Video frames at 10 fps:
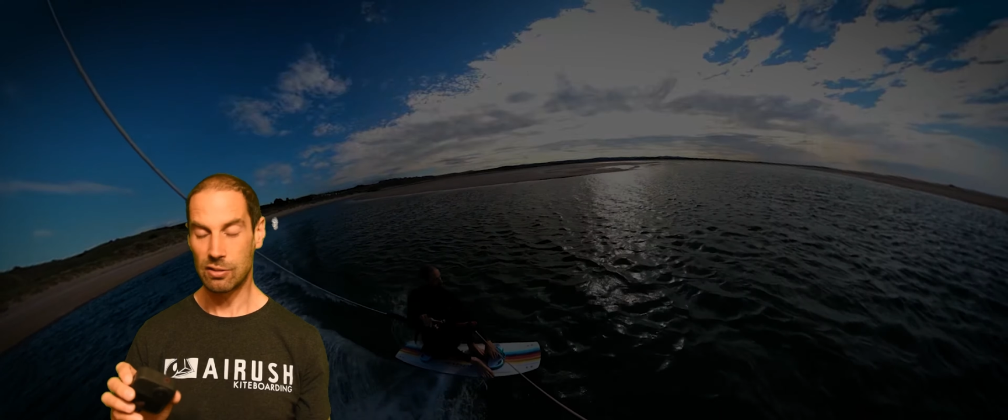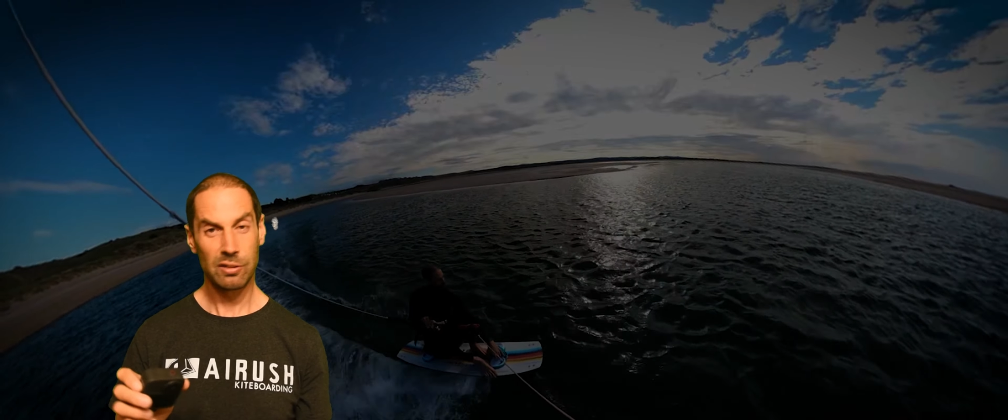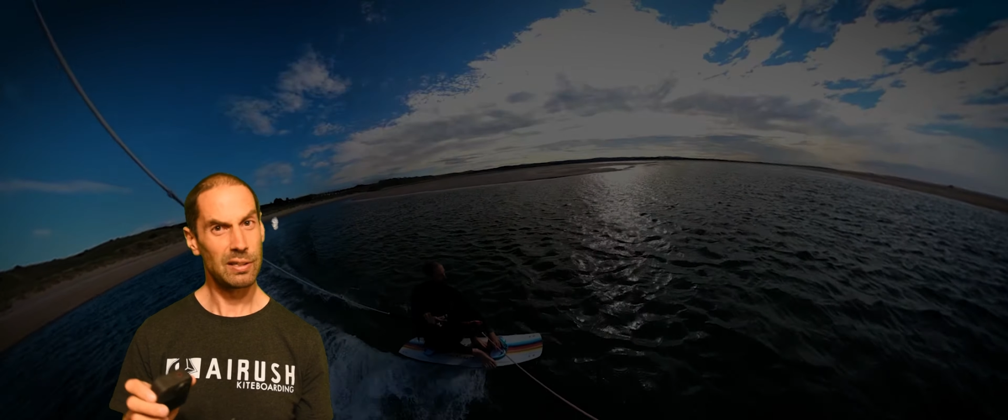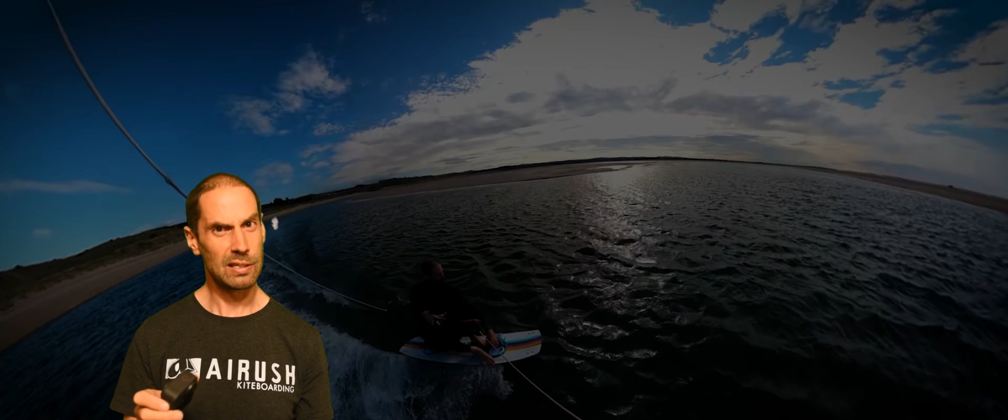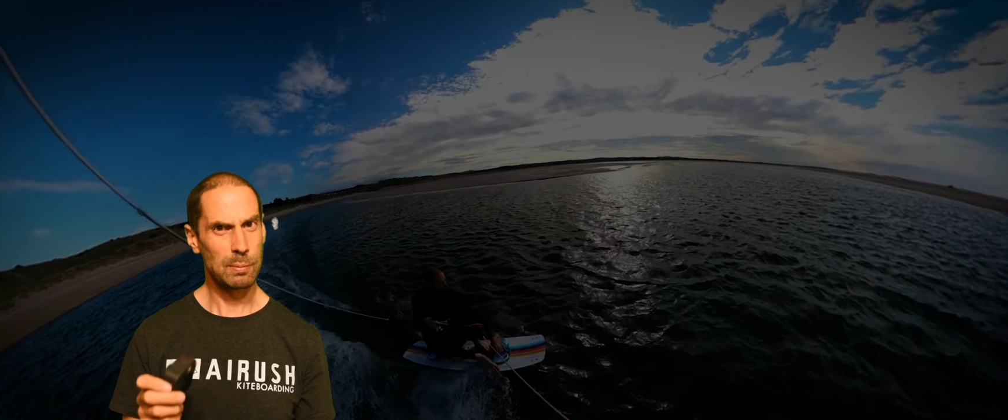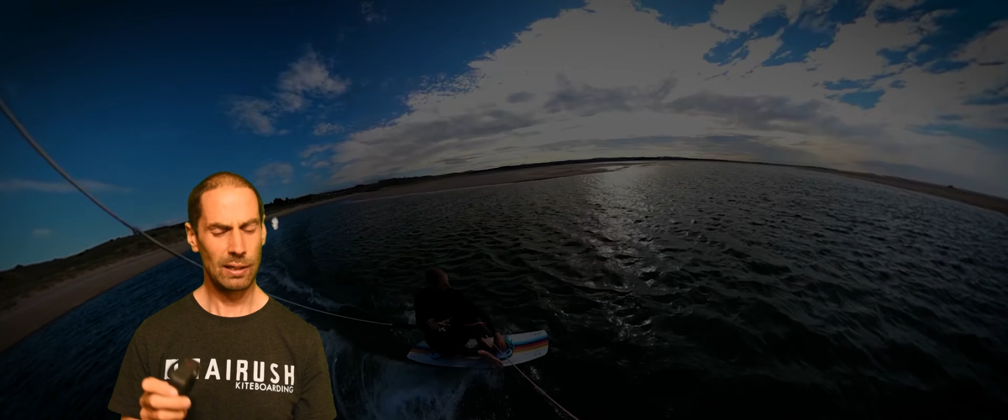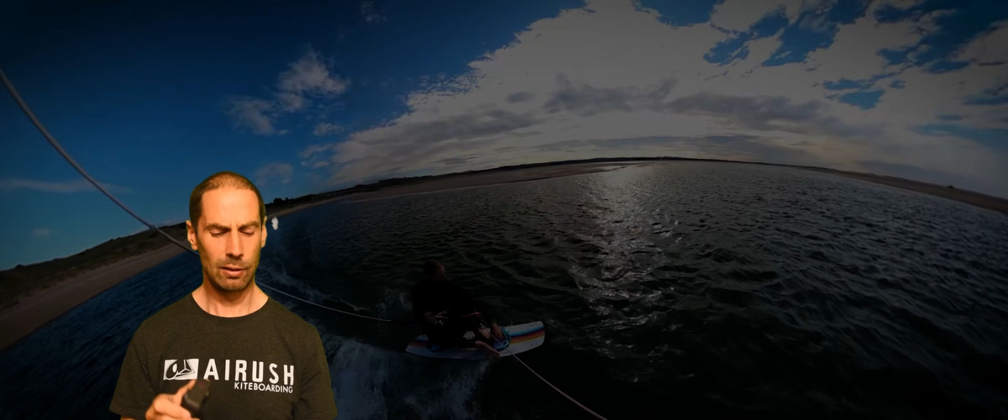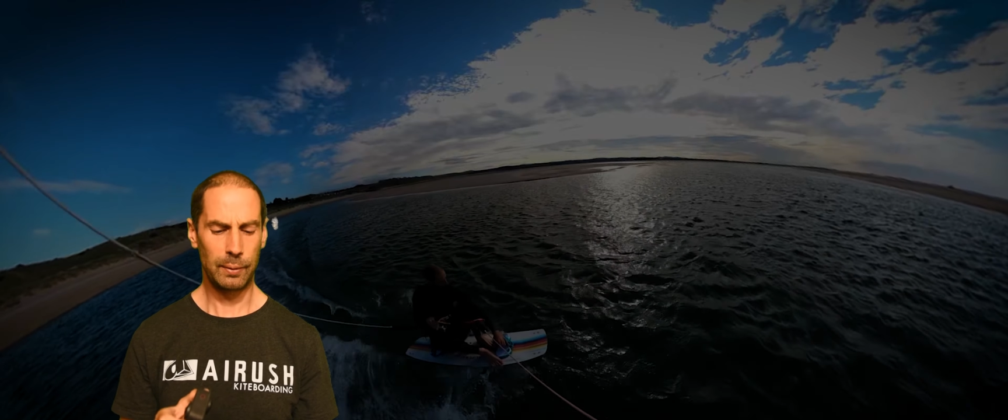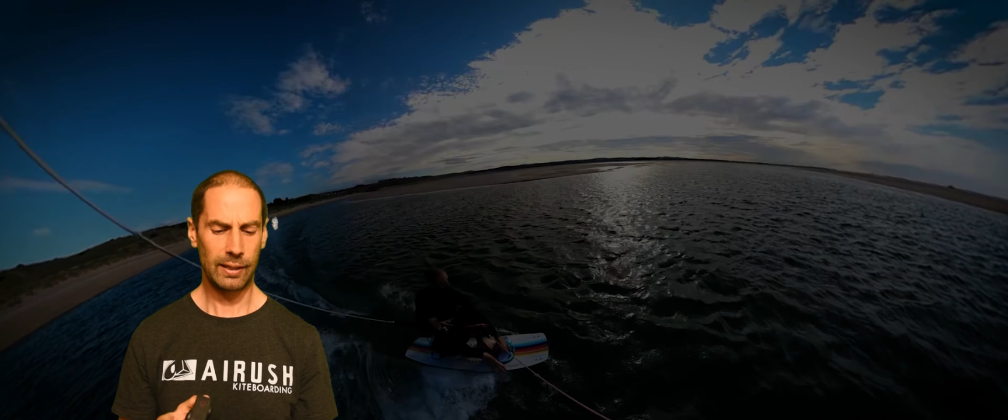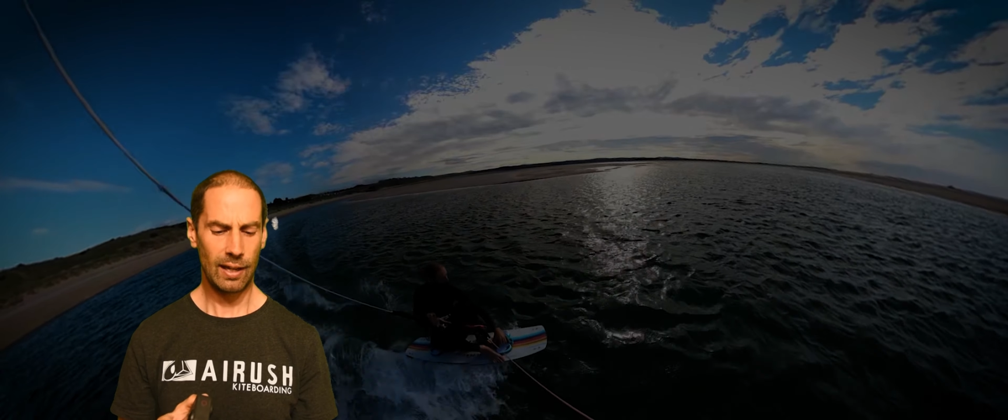so you need to be a
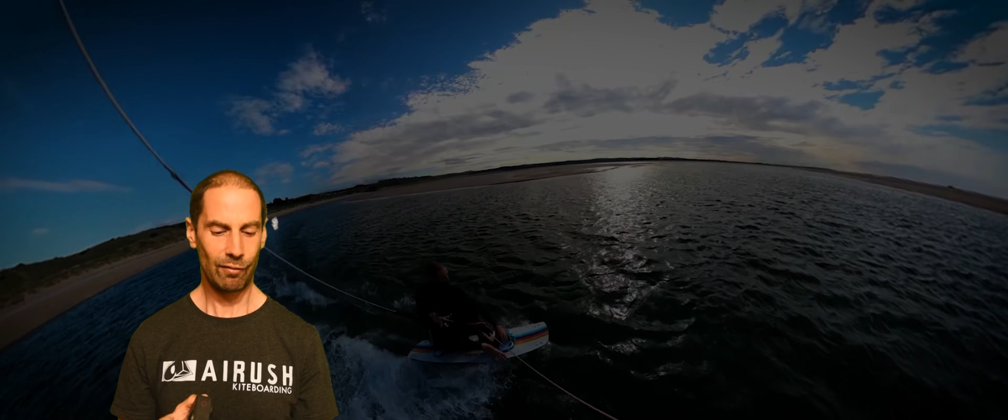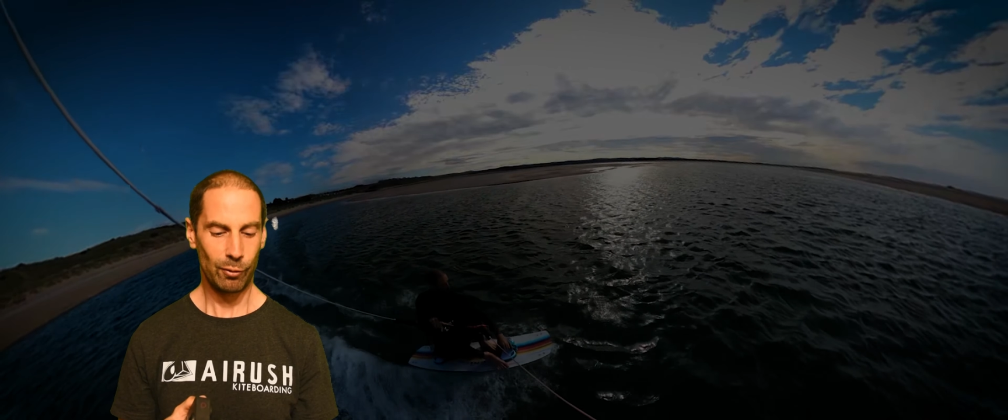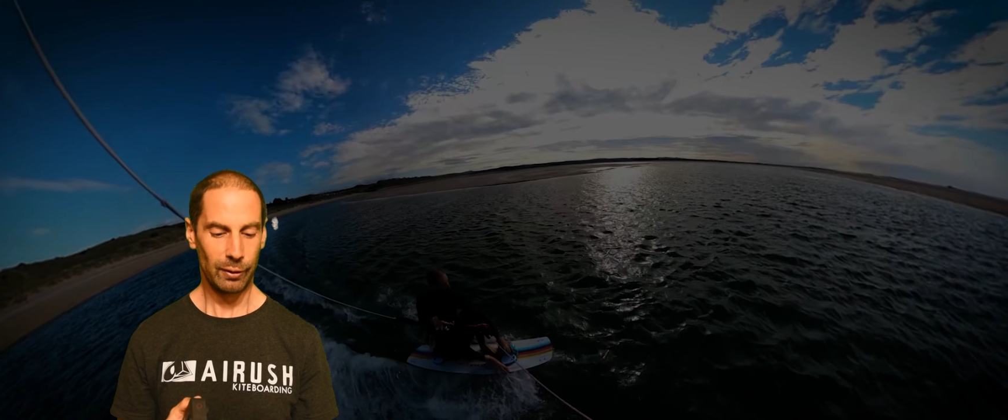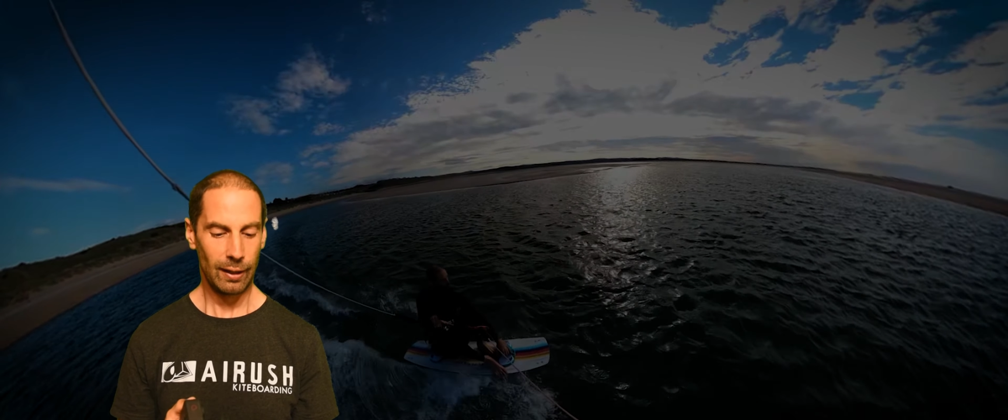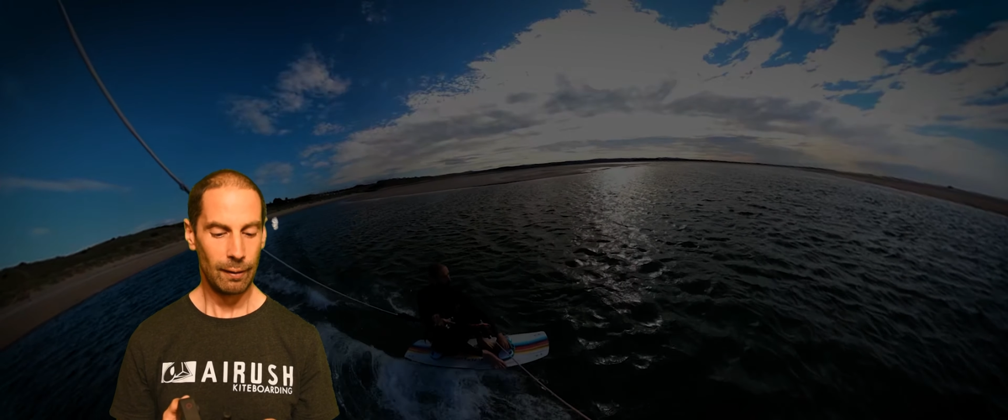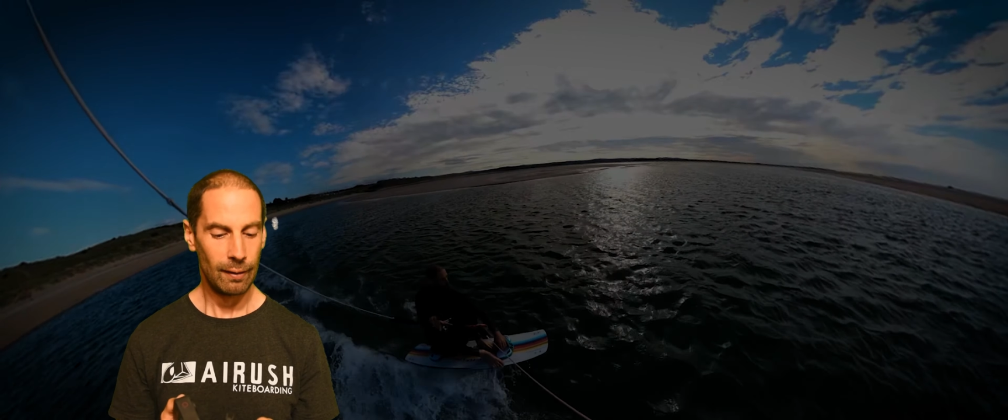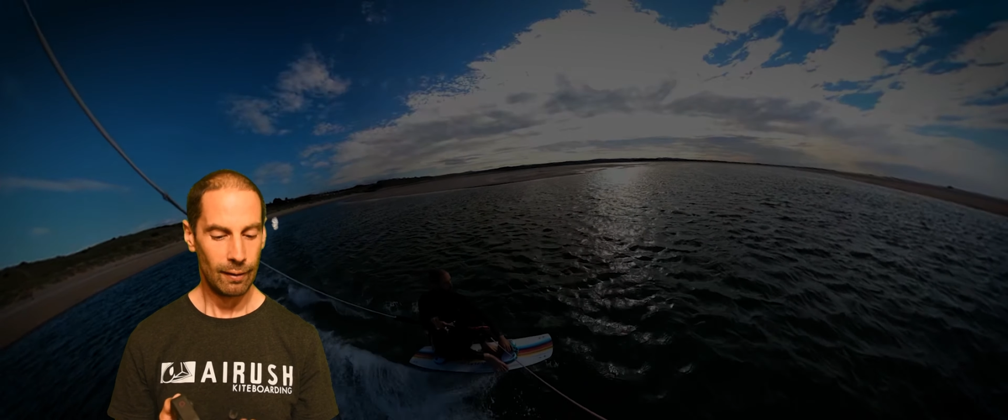little bit careful with that.